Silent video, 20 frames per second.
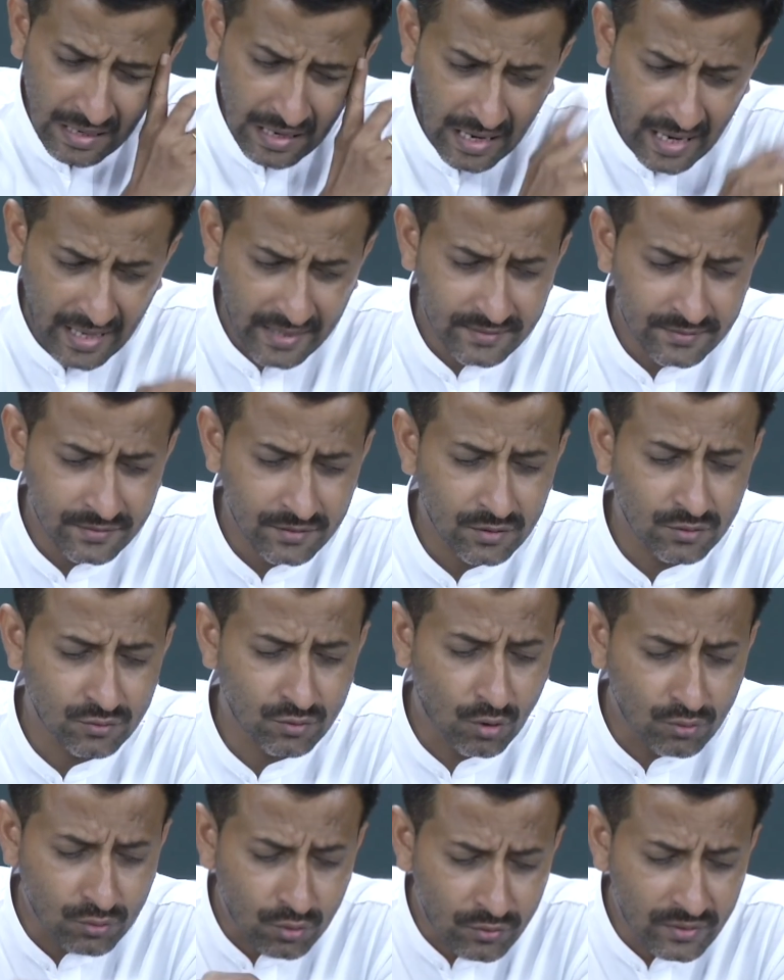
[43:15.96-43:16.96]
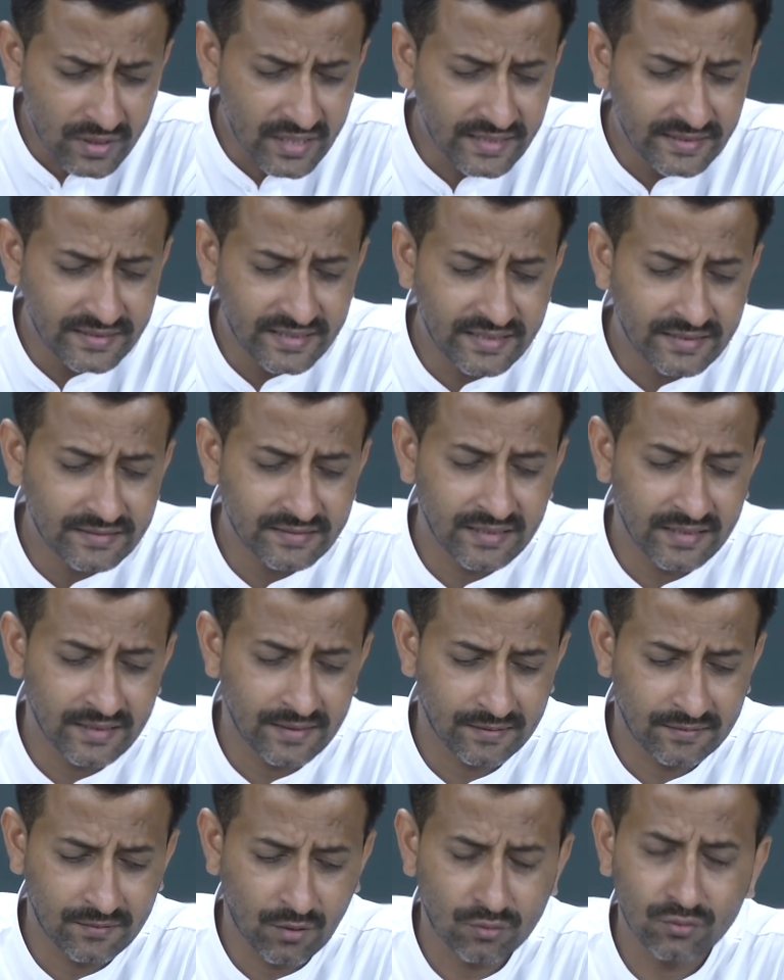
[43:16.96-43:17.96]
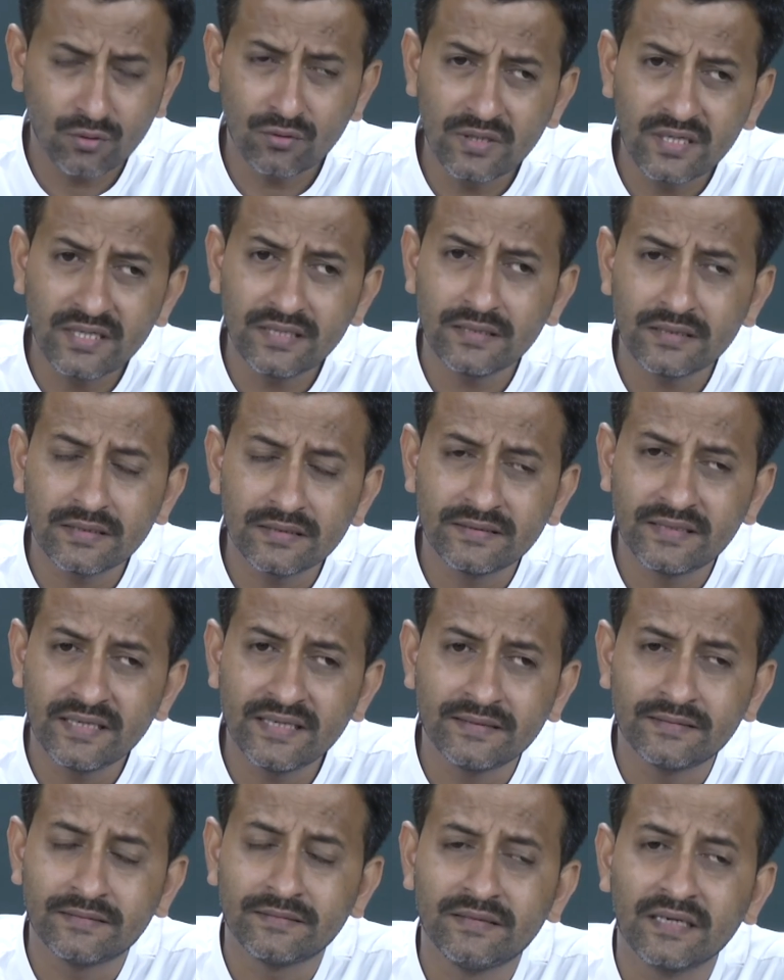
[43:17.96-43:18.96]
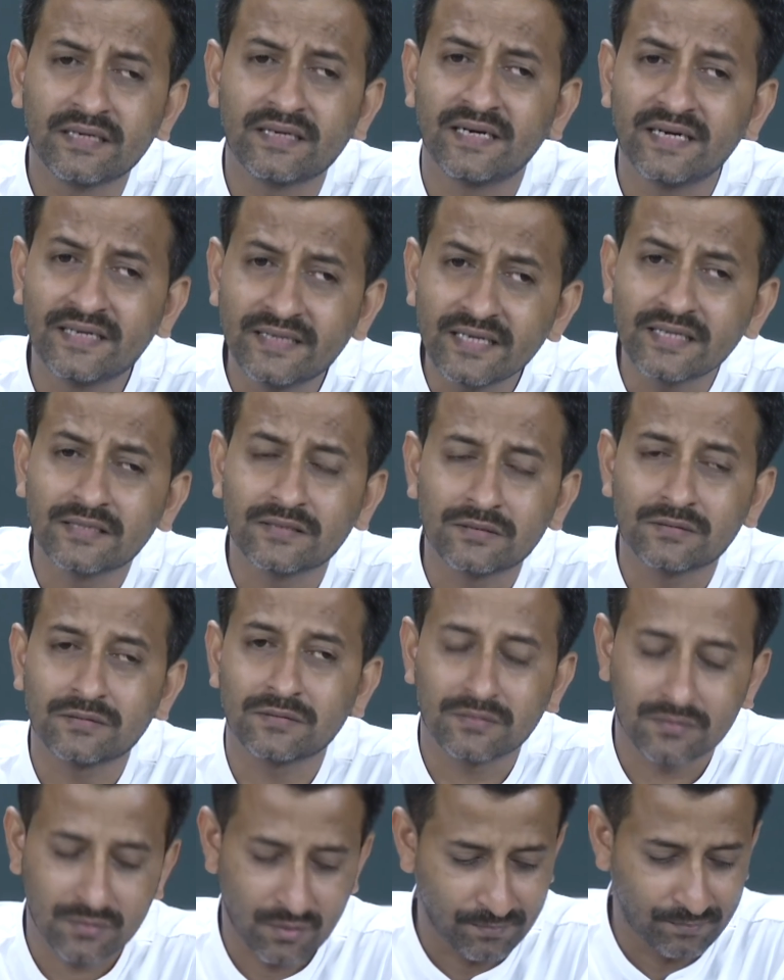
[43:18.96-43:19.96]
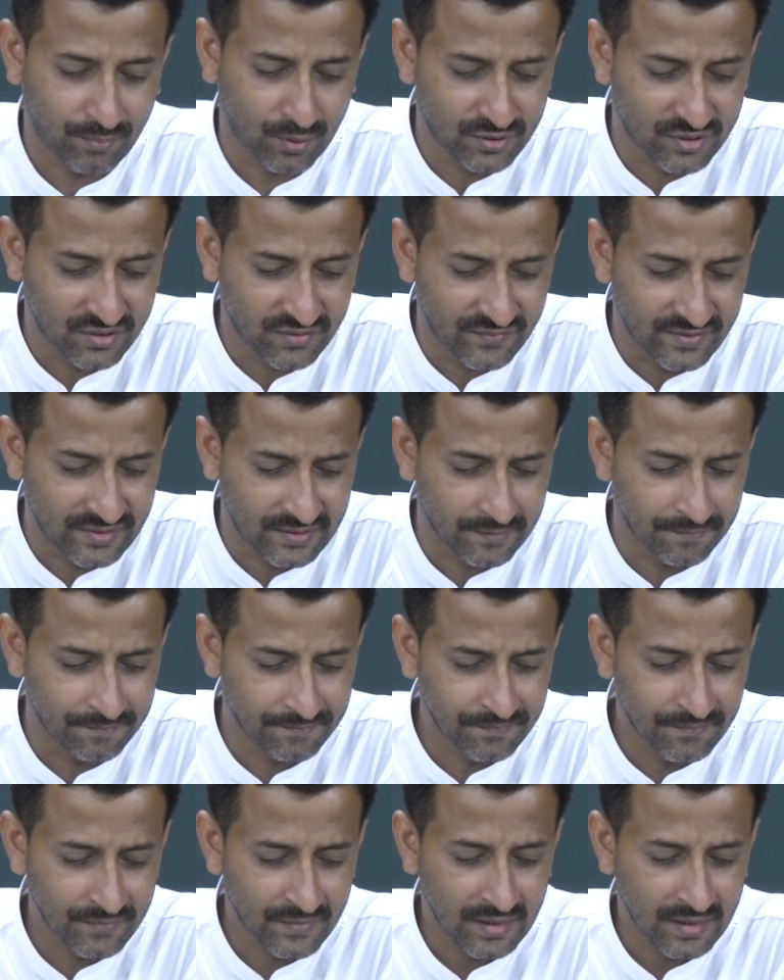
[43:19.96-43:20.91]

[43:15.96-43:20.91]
And not only did the critics of positivism